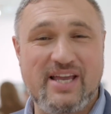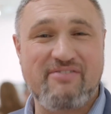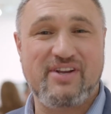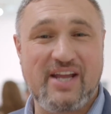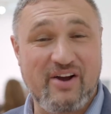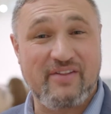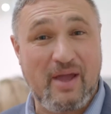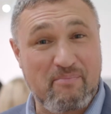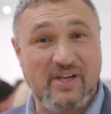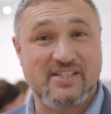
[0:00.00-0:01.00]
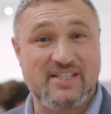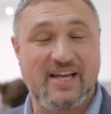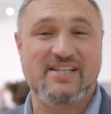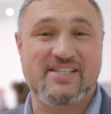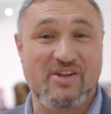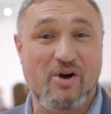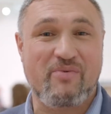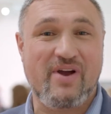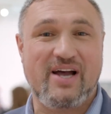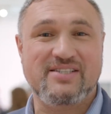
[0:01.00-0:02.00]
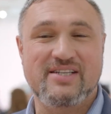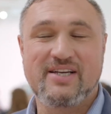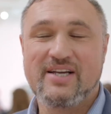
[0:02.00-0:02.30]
every day on that big stage in the Opera House,